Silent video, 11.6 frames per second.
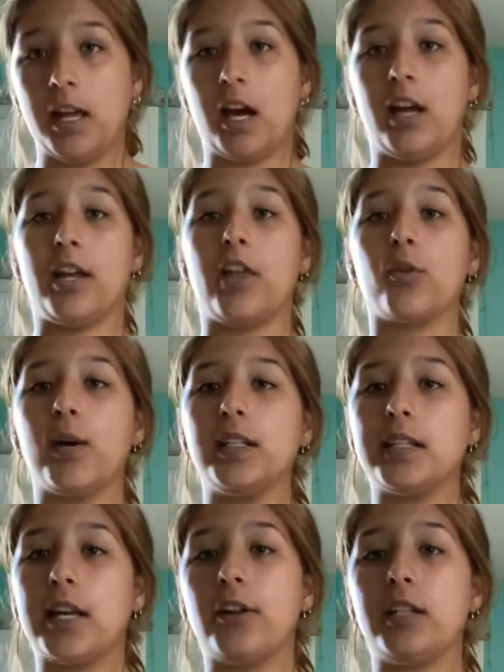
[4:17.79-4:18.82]
Another way to
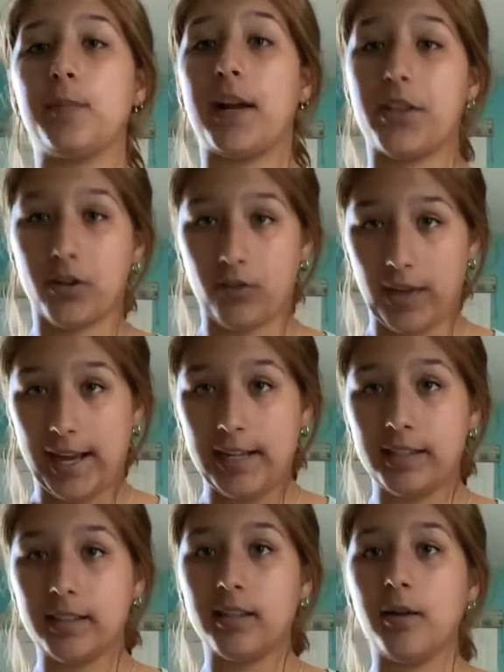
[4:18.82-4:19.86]
tell is by their
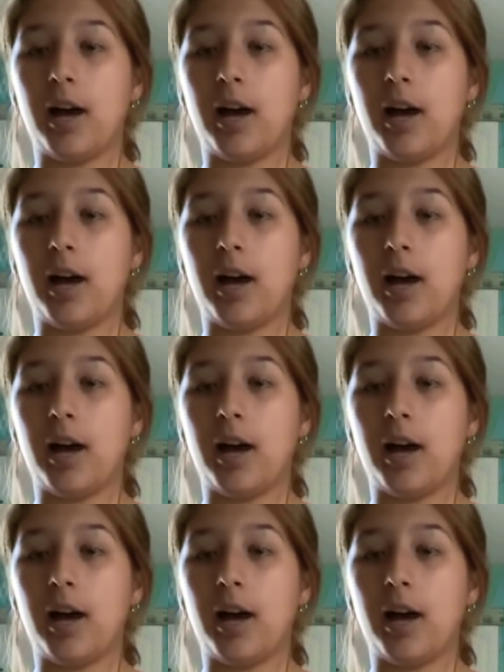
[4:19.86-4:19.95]
legs.